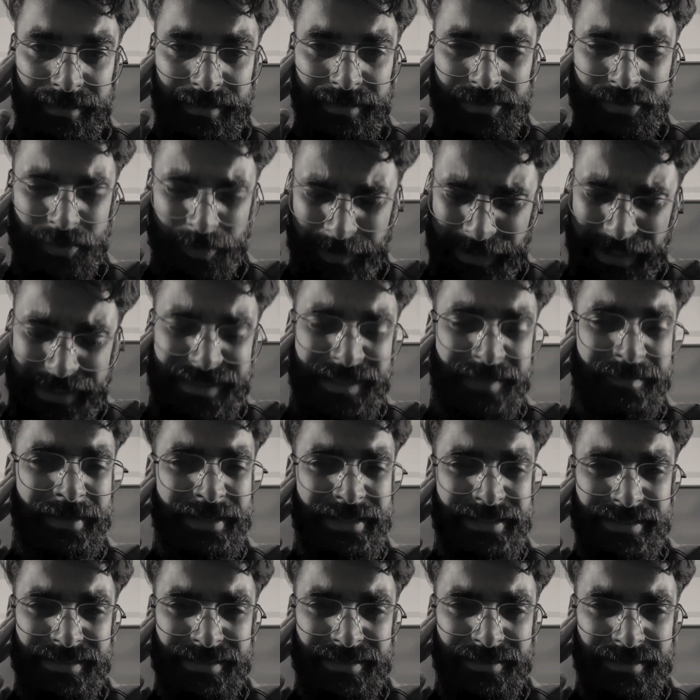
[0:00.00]
So please and
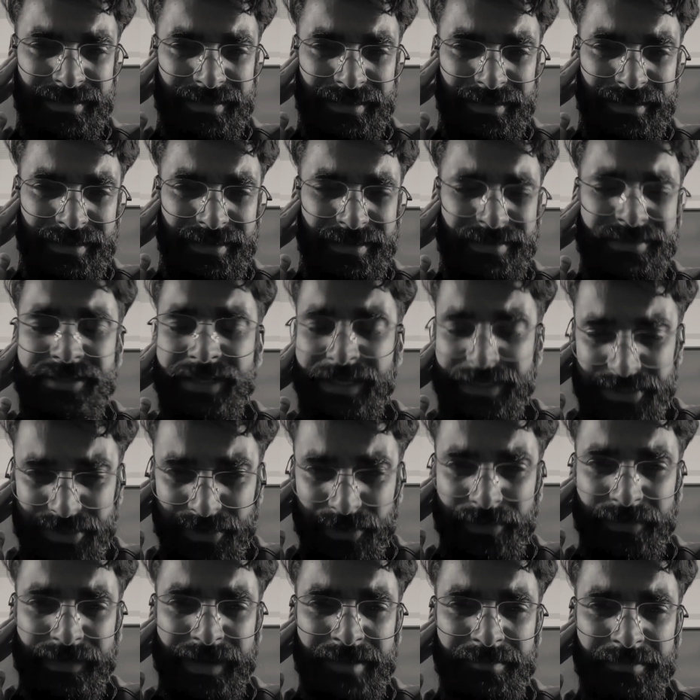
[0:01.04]
please, chase your
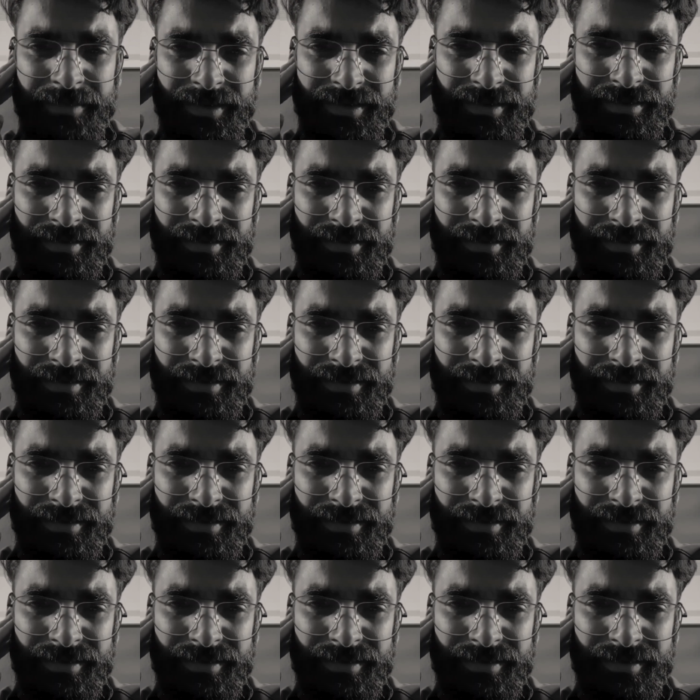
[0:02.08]
dream.